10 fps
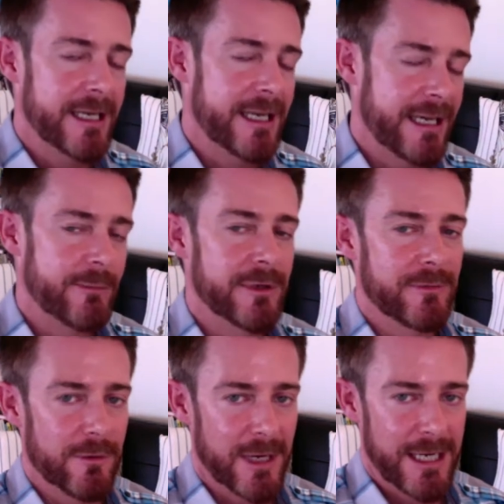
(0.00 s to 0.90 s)
getting rid of
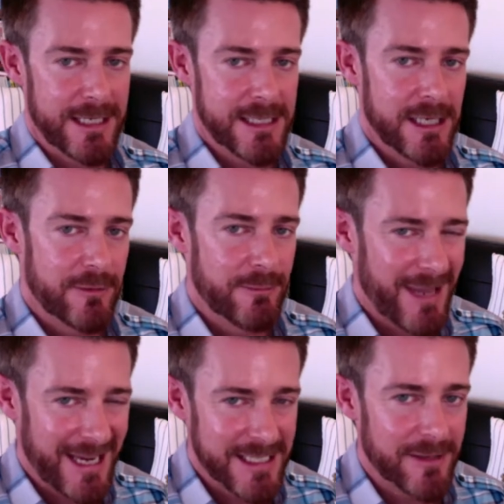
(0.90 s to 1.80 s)
grains
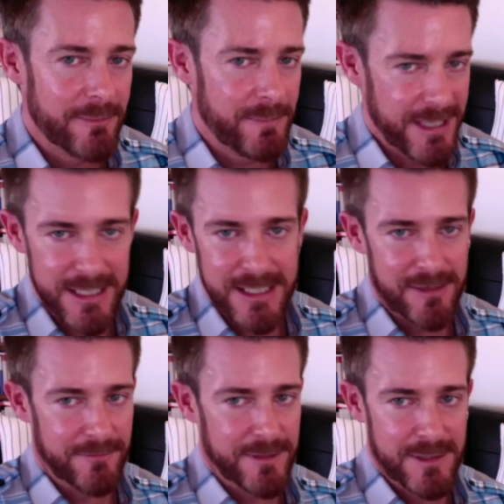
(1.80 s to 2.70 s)
makes the biggest
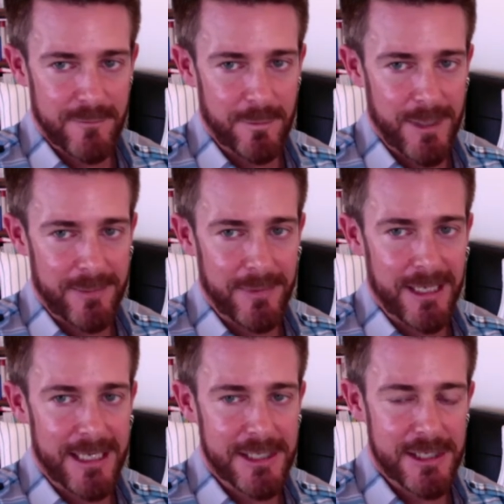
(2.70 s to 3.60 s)
difference for people.
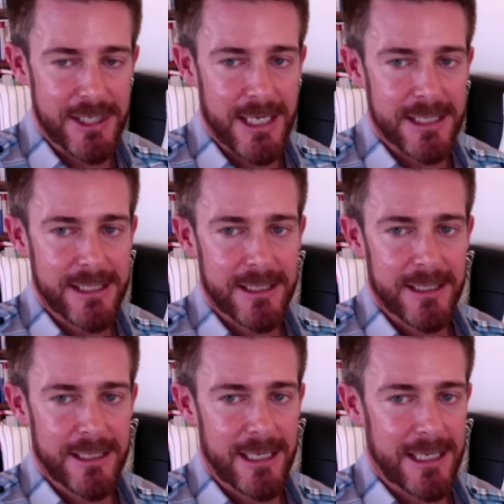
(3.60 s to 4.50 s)
It's just
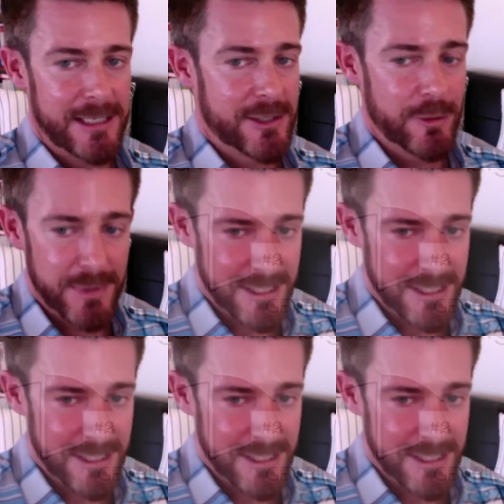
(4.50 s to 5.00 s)
super